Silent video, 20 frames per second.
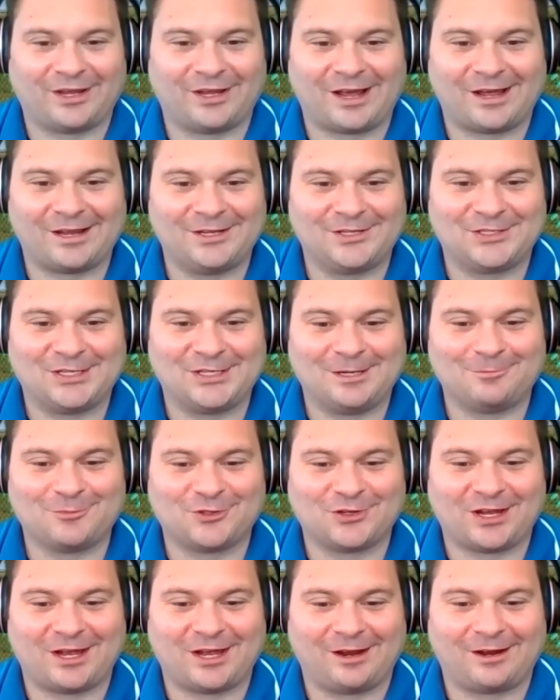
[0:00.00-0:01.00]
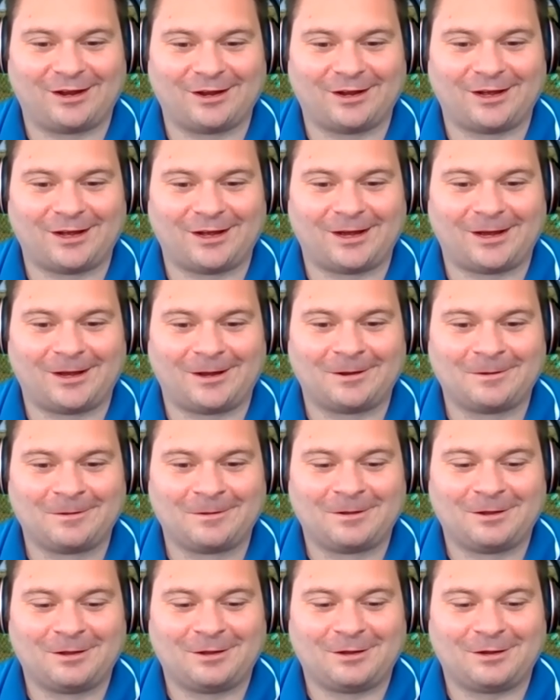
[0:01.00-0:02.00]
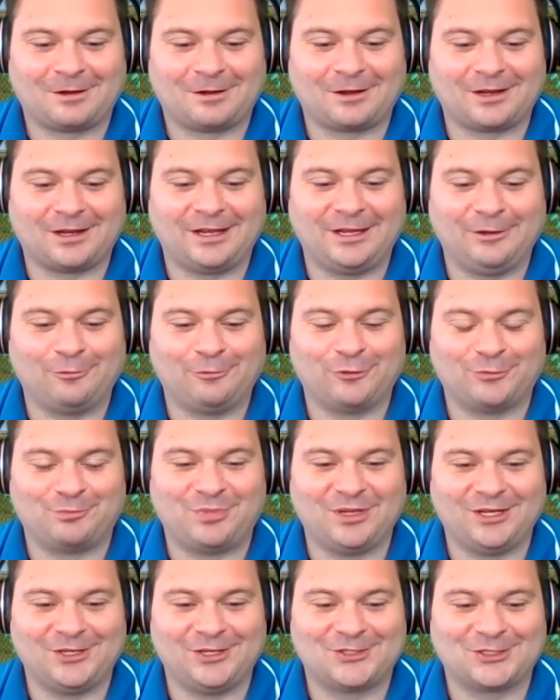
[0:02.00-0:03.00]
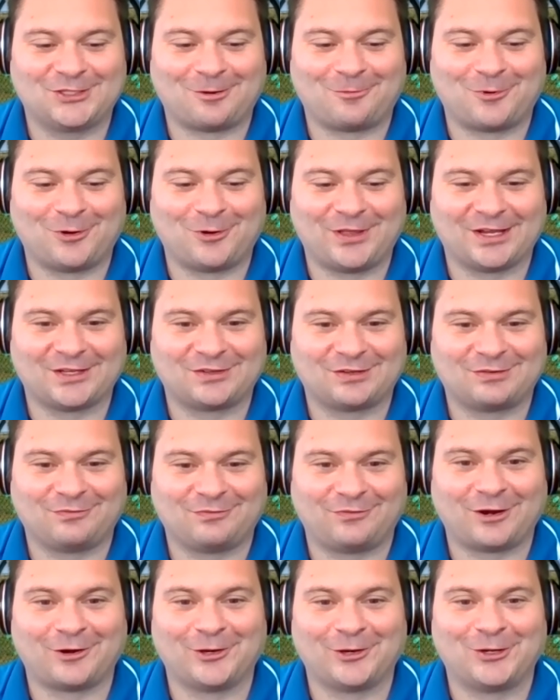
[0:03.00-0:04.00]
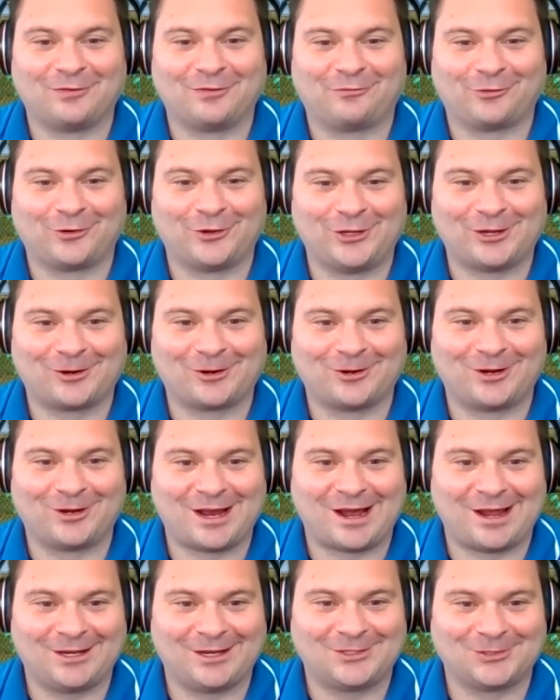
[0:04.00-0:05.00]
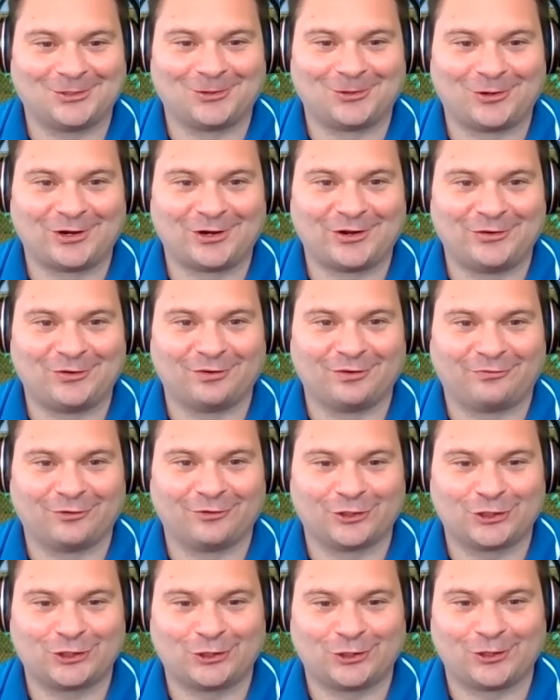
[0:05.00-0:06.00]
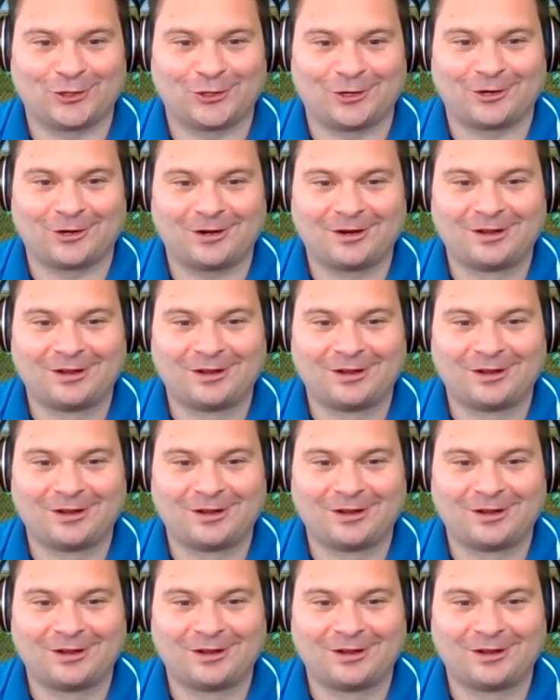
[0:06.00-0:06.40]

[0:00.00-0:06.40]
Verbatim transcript: Yeah, he seems like uh, he would be someone that's very good for a younger guy to learn under for sure.